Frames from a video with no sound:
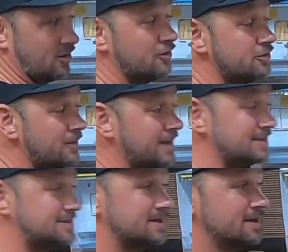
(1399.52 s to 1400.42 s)

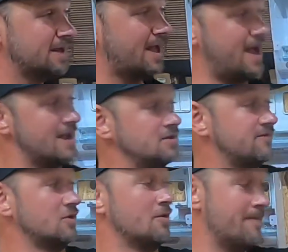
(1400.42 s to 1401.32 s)
conduit, and
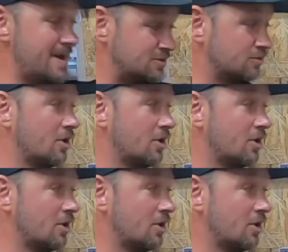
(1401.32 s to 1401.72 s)
you've got your metal